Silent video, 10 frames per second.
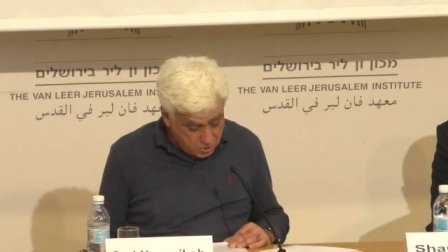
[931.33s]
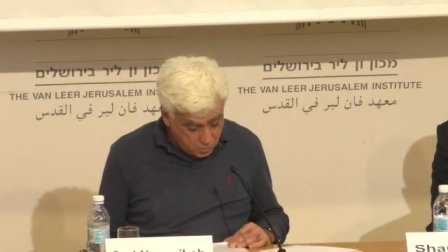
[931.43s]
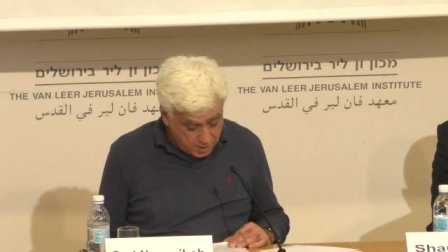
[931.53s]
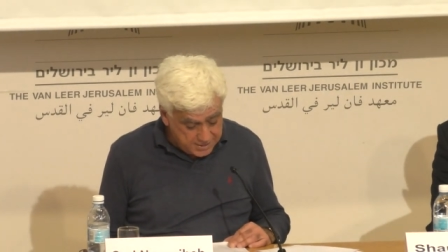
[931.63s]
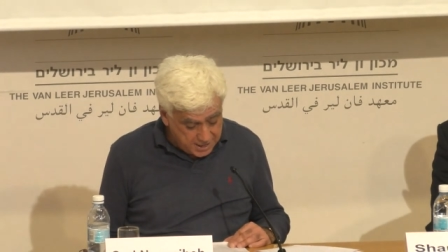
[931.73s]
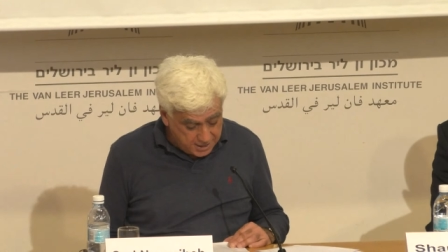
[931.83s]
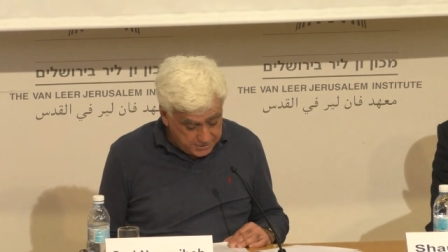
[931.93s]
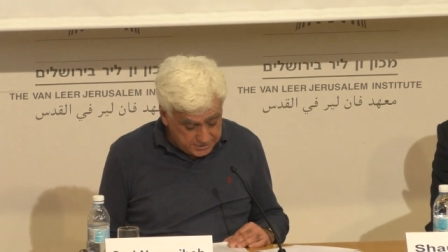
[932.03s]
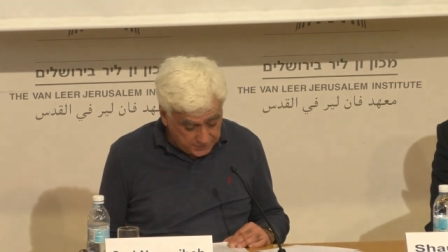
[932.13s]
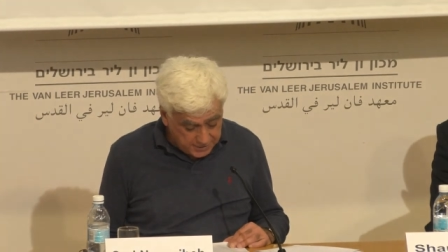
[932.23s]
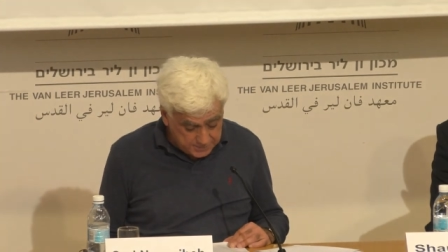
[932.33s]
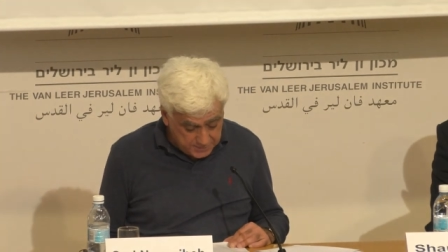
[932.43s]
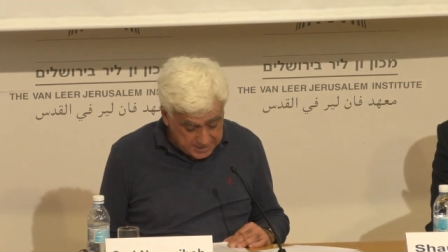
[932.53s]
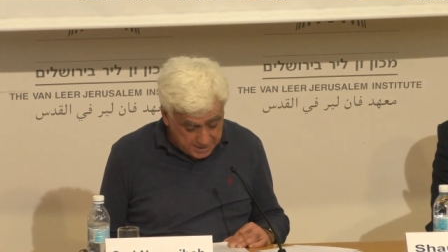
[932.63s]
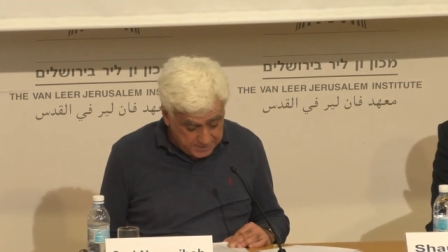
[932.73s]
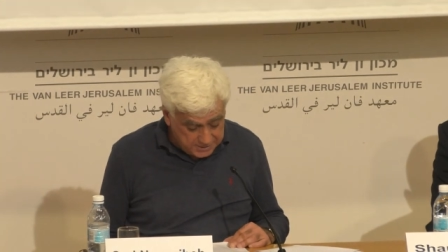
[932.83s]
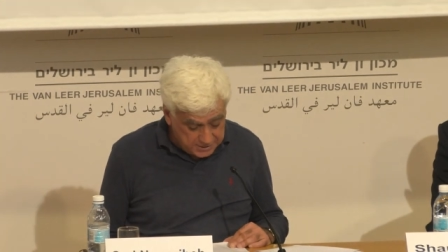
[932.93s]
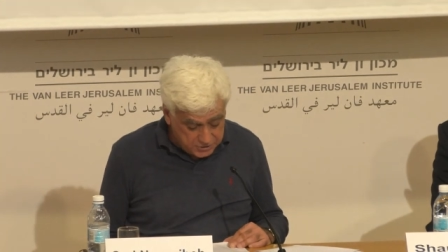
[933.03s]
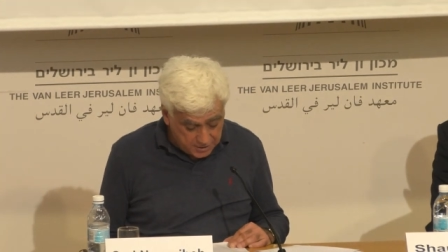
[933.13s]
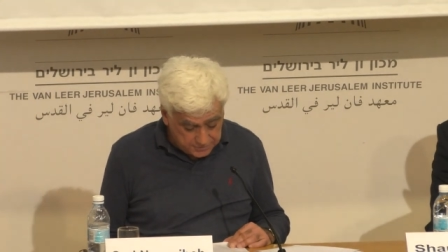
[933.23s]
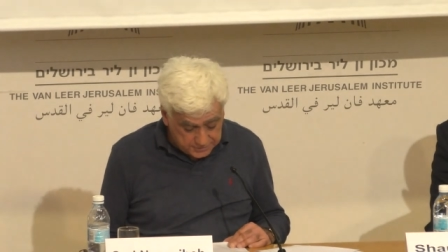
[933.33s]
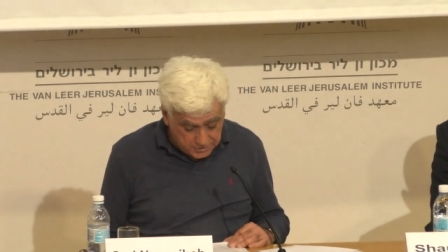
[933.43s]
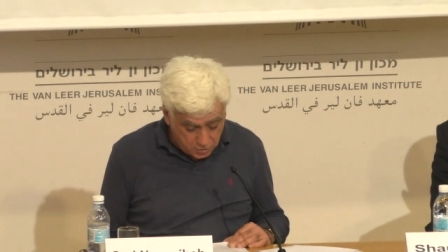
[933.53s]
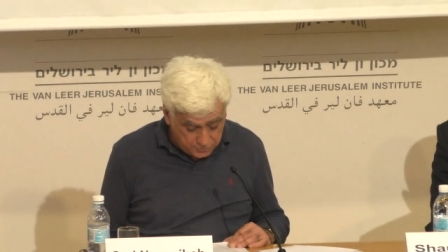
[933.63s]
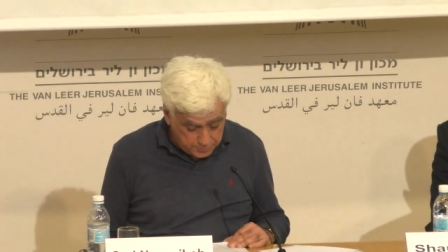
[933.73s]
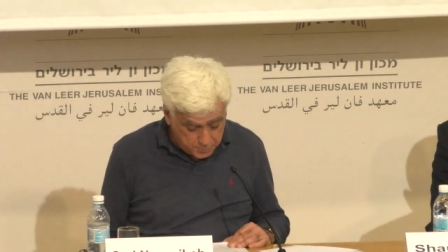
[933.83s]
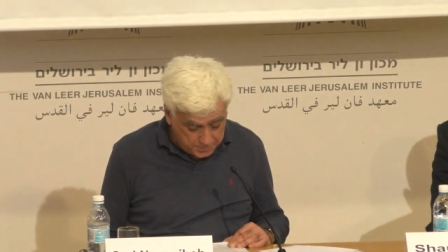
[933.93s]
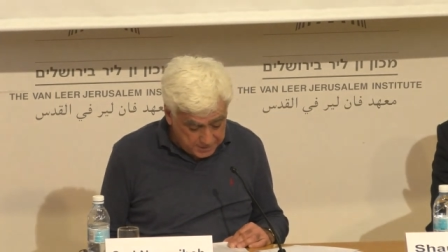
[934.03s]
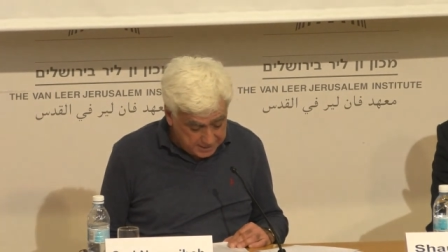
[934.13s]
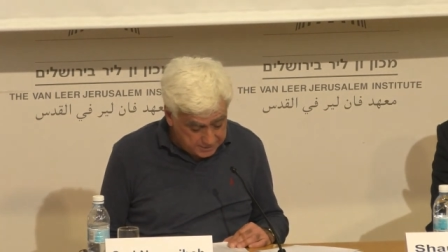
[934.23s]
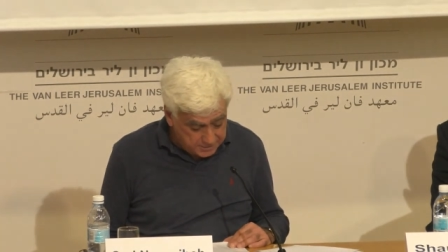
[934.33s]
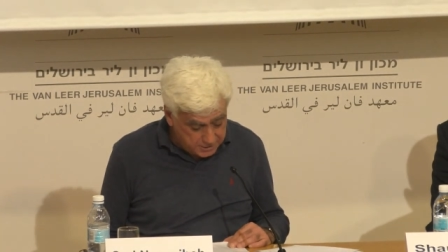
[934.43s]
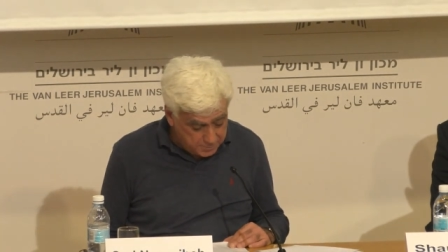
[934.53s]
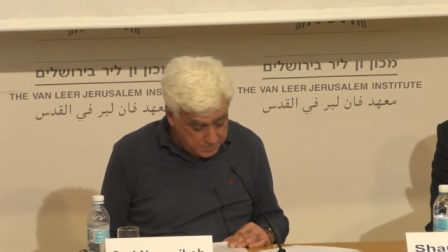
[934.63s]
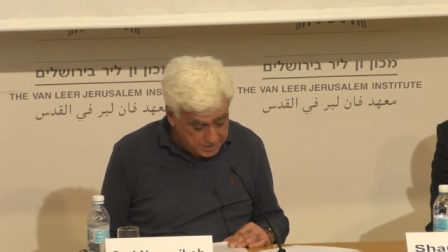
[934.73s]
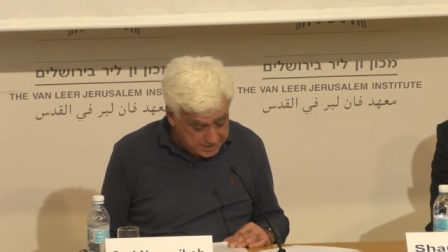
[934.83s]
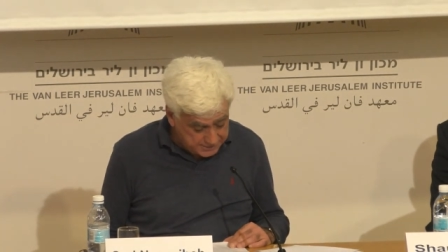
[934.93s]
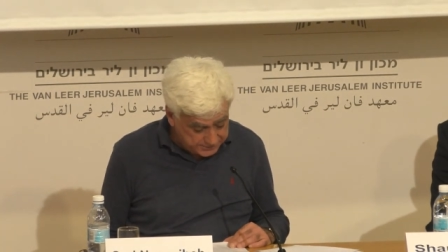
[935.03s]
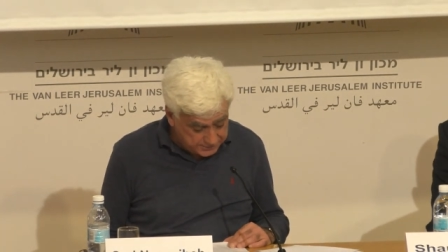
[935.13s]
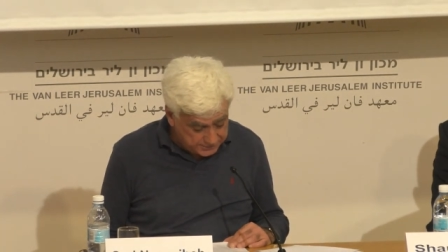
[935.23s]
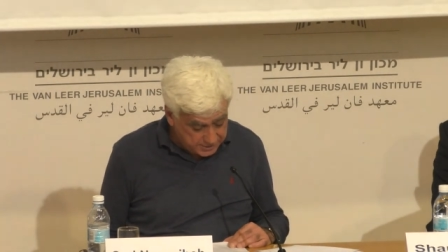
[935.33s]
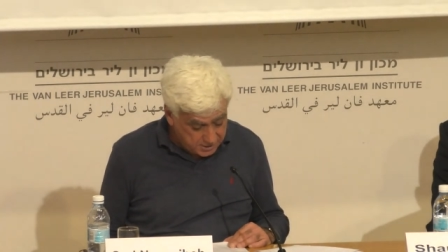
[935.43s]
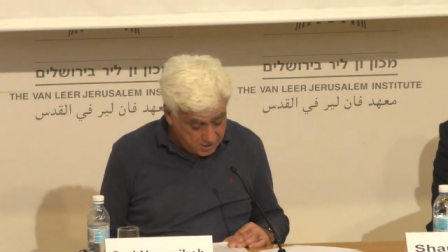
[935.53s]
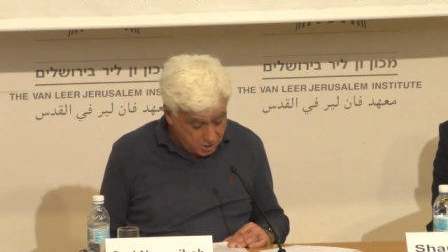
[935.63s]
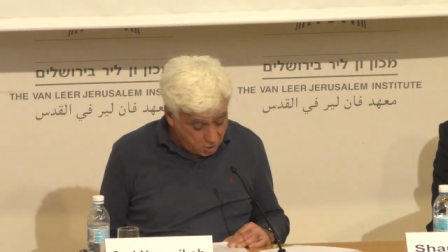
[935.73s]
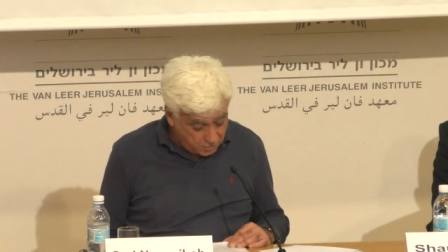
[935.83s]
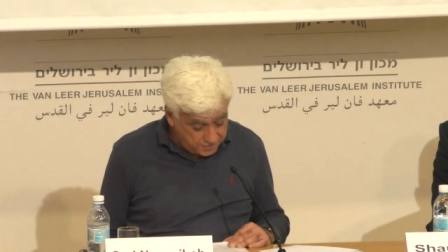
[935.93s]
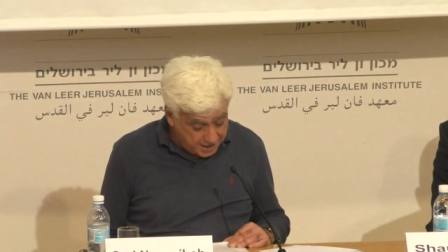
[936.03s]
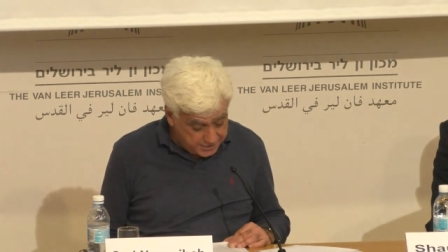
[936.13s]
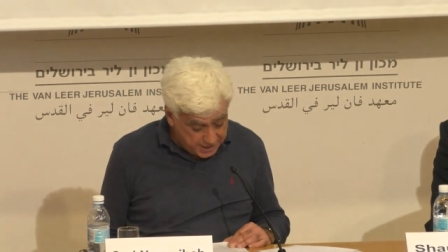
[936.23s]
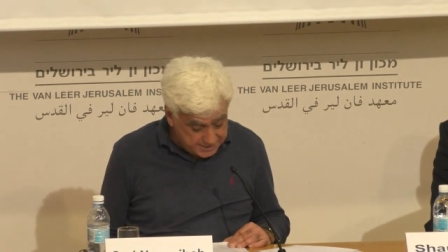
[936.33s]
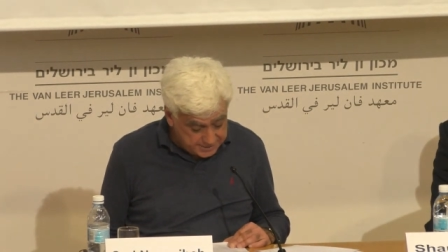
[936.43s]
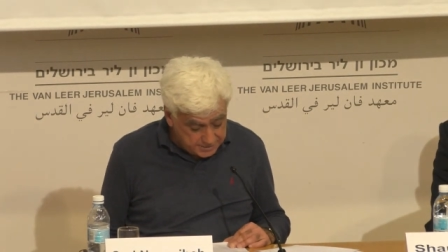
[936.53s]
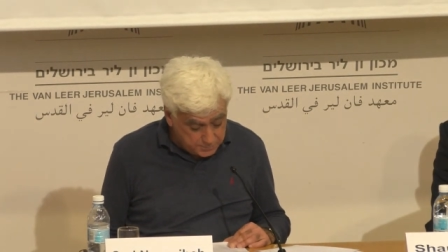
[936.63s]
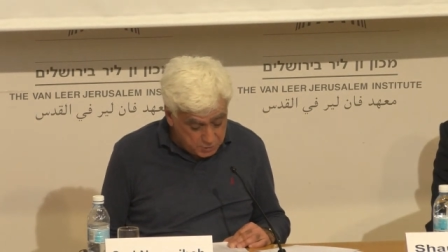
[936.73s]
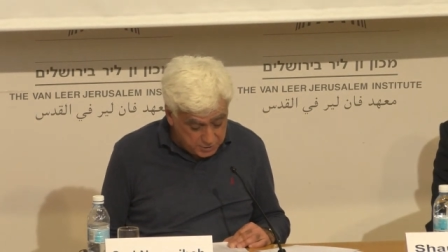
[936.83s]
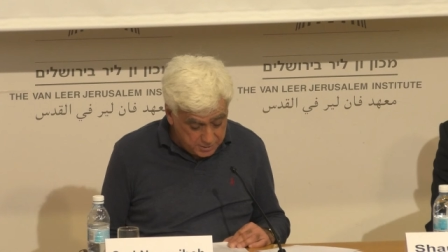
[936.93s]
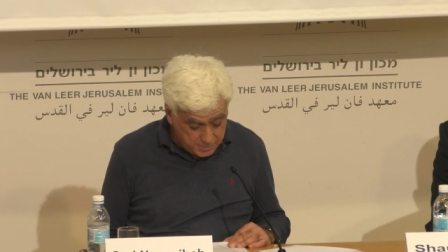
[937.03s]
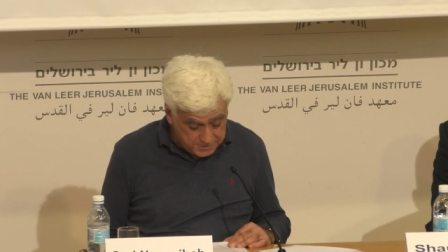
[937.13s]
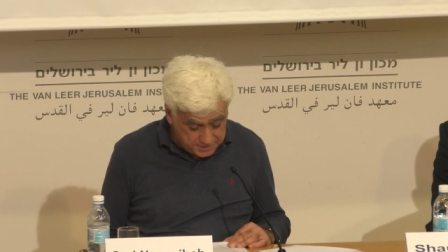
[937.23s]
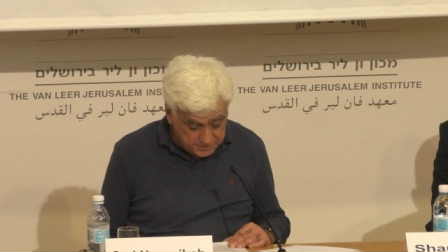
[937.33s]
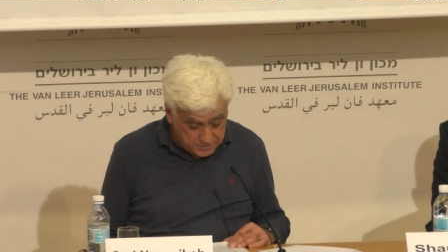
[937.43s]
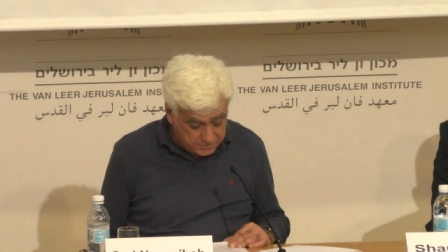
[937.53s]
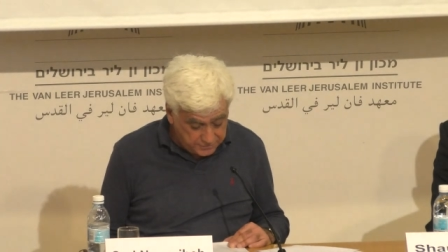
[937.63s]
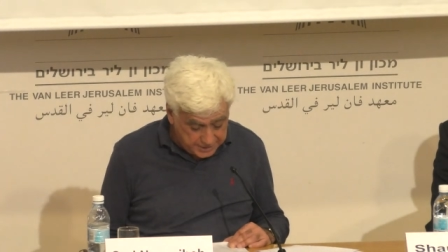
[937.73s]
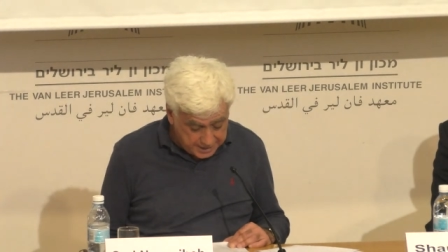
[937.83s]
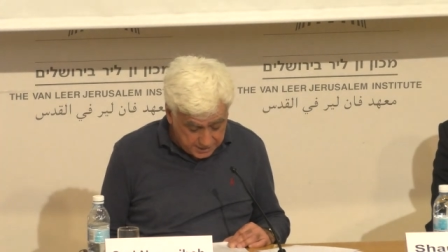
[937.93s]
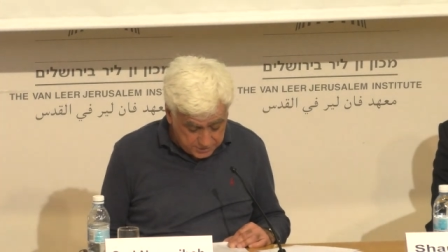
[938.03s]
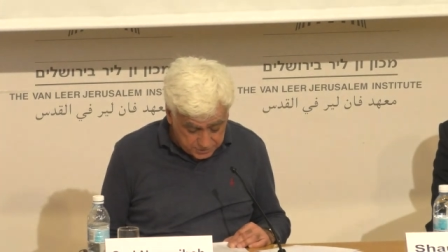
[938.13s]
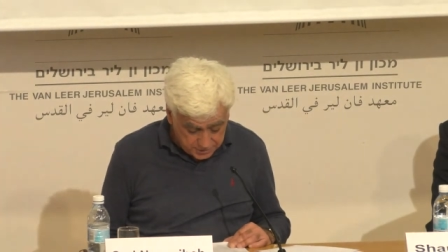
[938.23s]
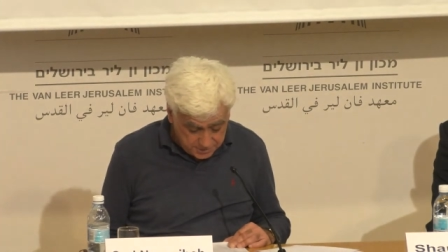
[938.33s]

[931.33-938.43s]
while the others fast becoming disheveled, overpopulated urban clusters of high rises pushing themselves to the very edge